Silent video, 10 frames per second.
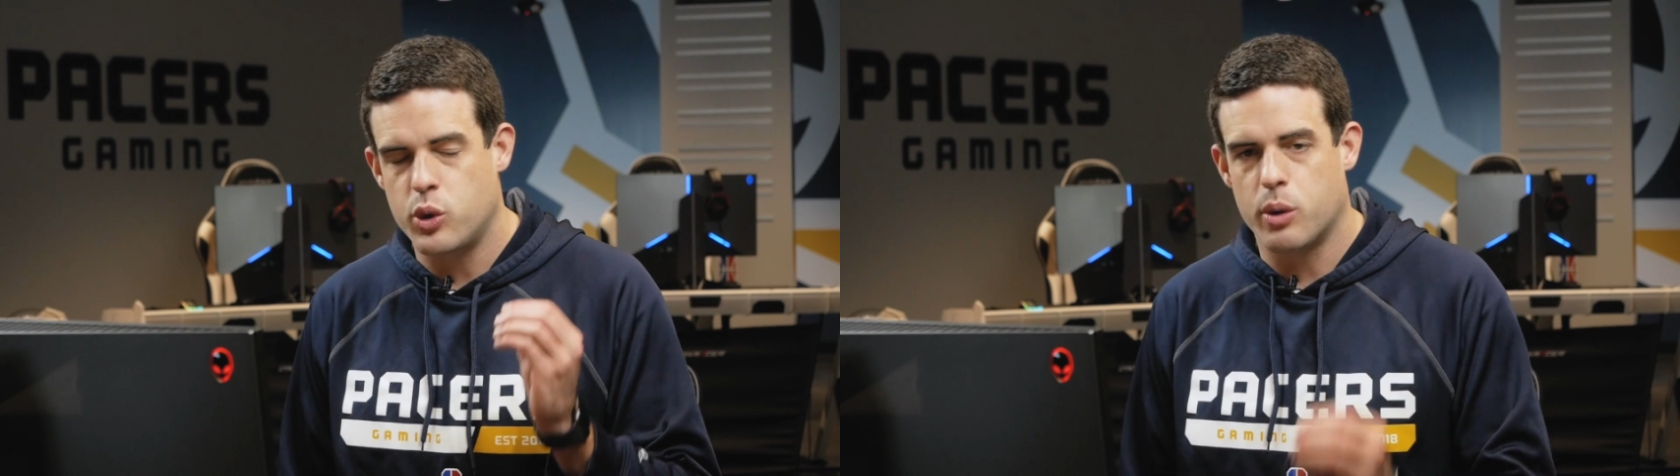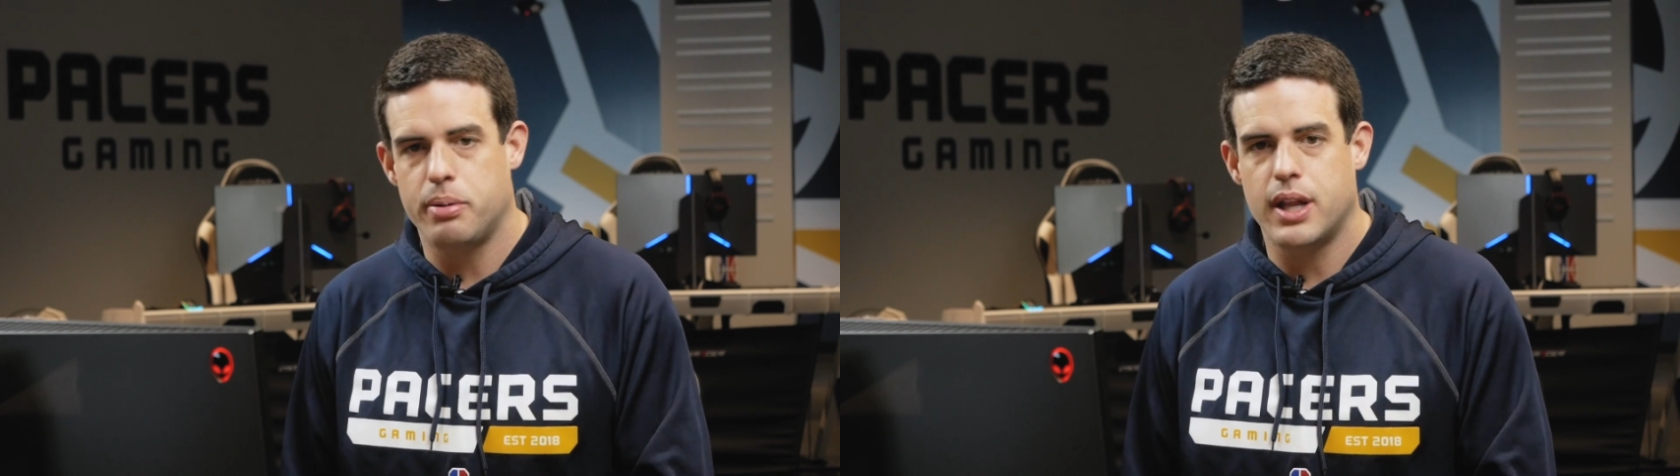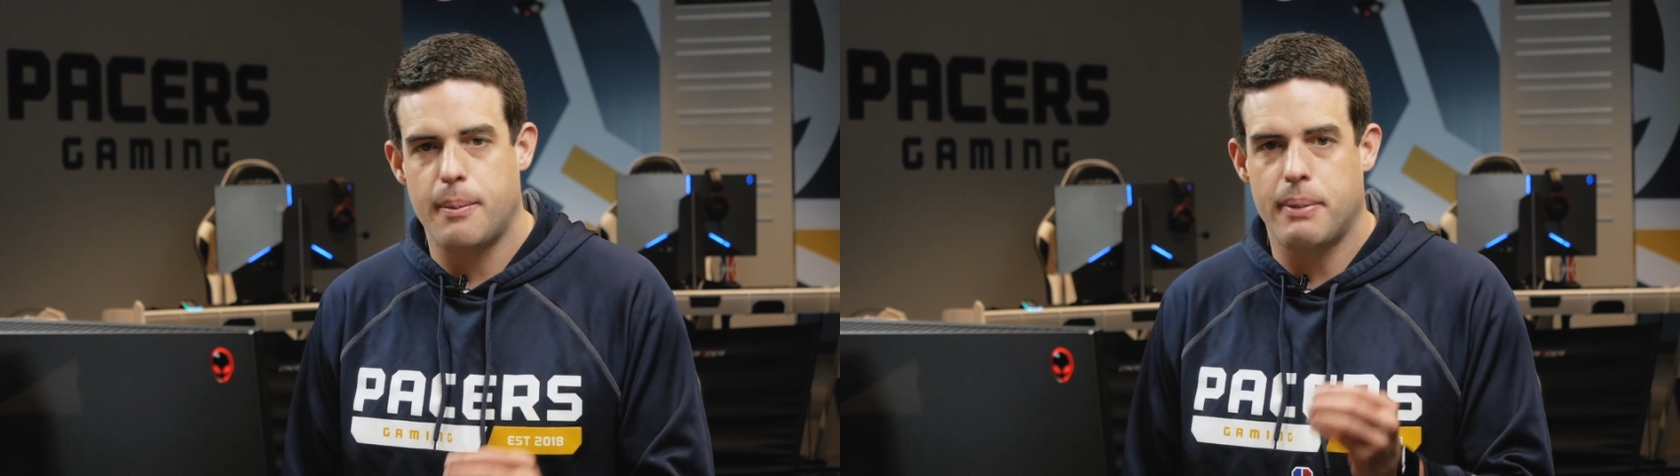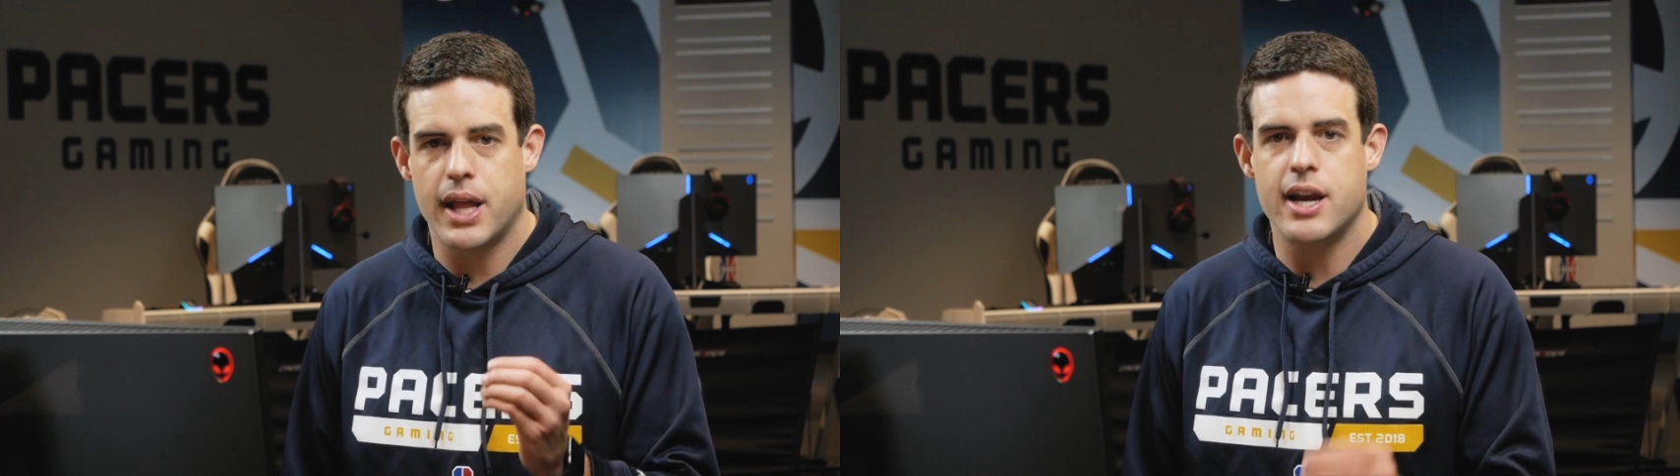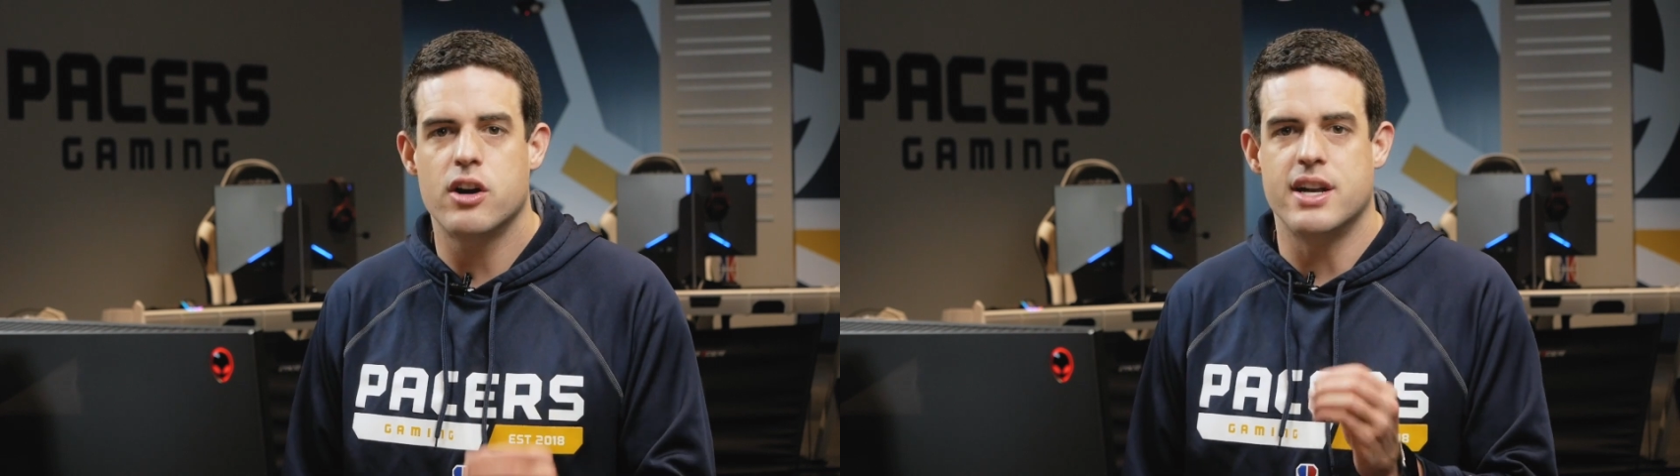your
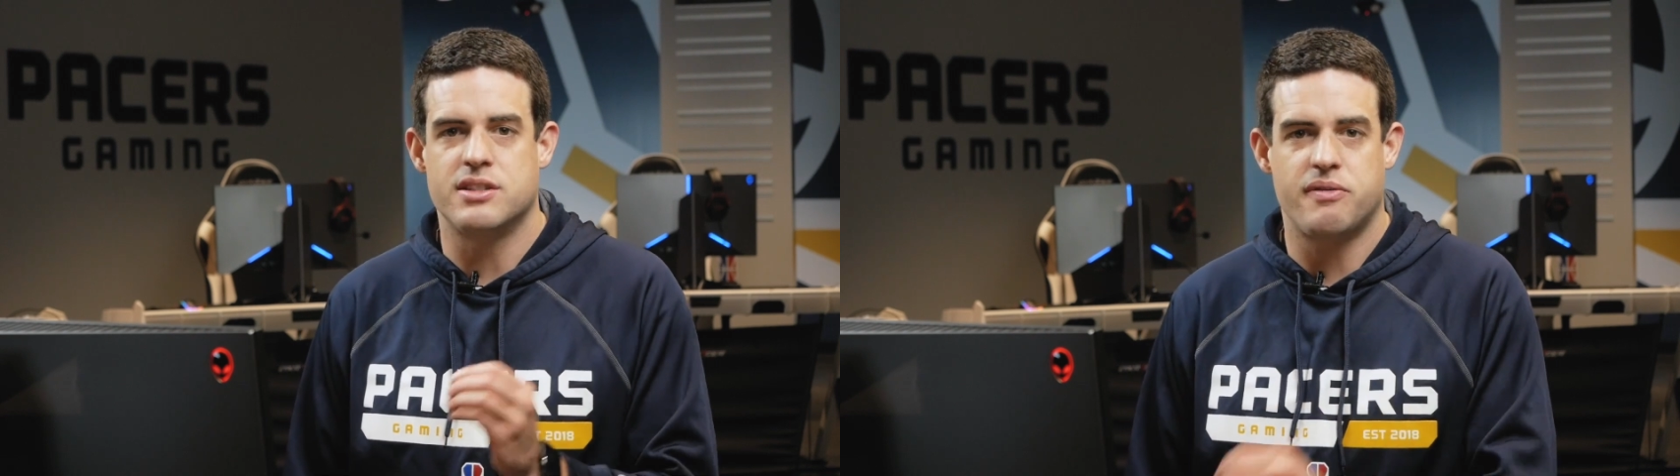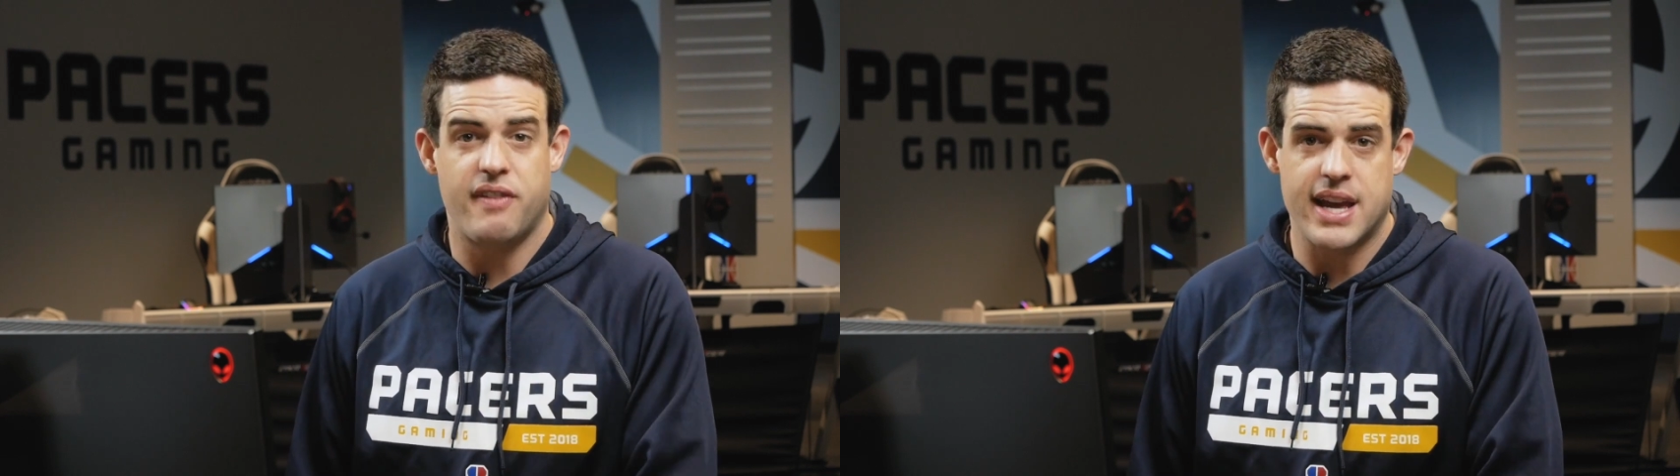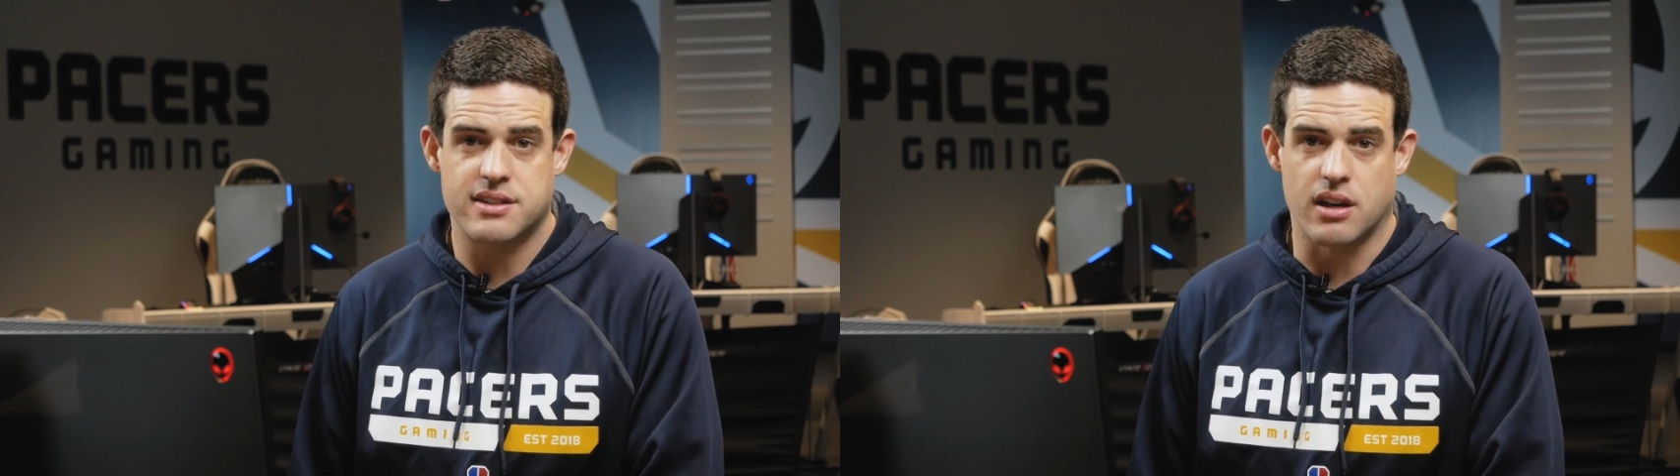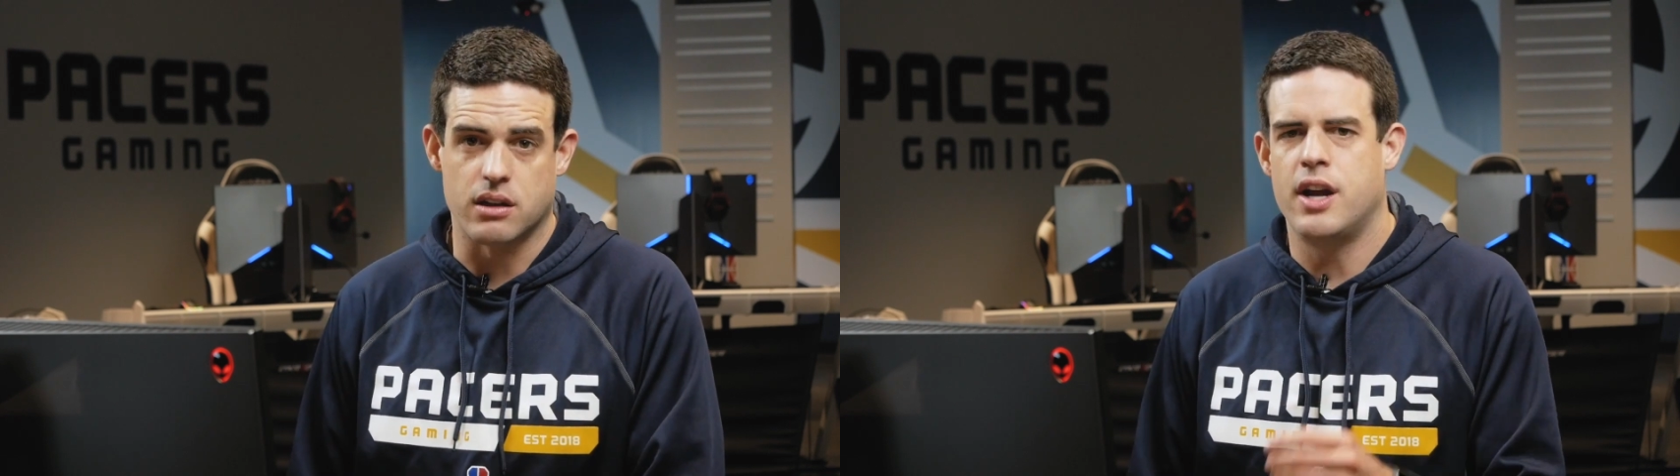player is facing.